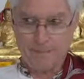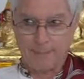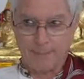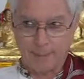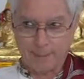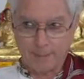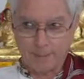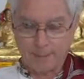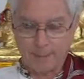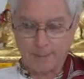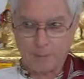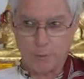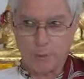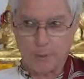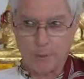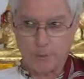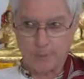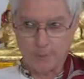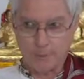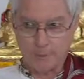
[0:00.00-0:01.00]
I think it's
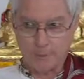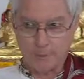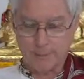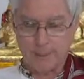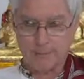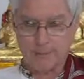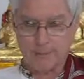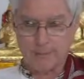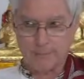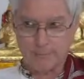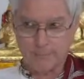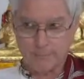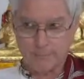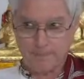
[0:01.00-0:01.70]
substrate consciousness.